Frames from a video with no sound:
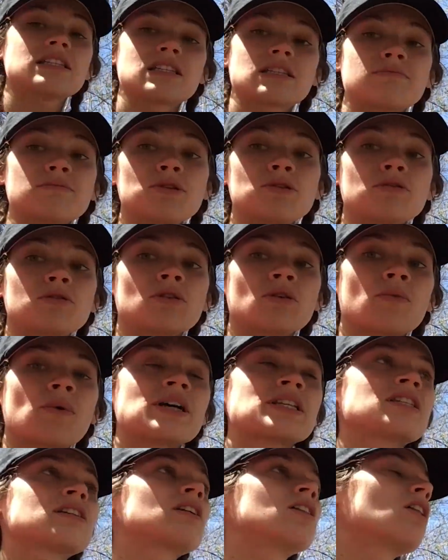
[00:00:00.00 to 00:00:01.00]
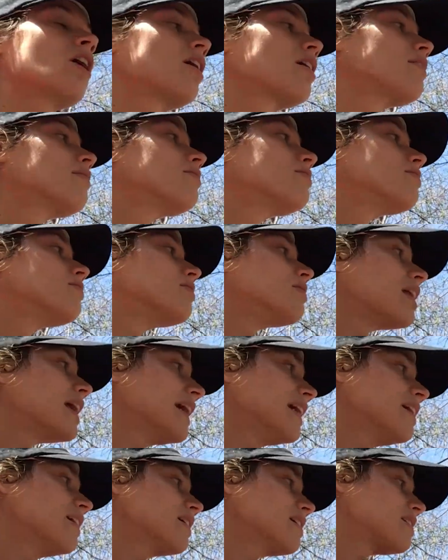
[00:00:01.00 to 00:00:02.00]
smooth. There wasn't a lot of
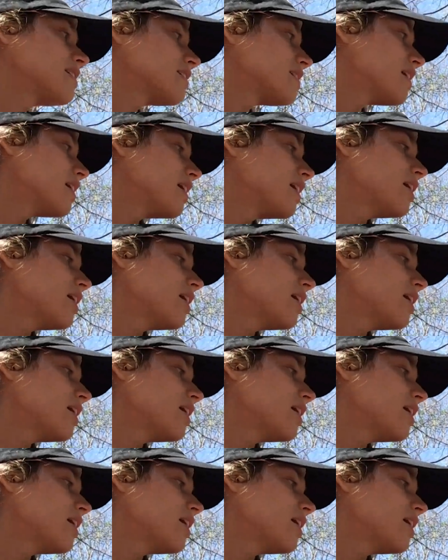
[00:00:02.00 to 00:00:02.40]
flakes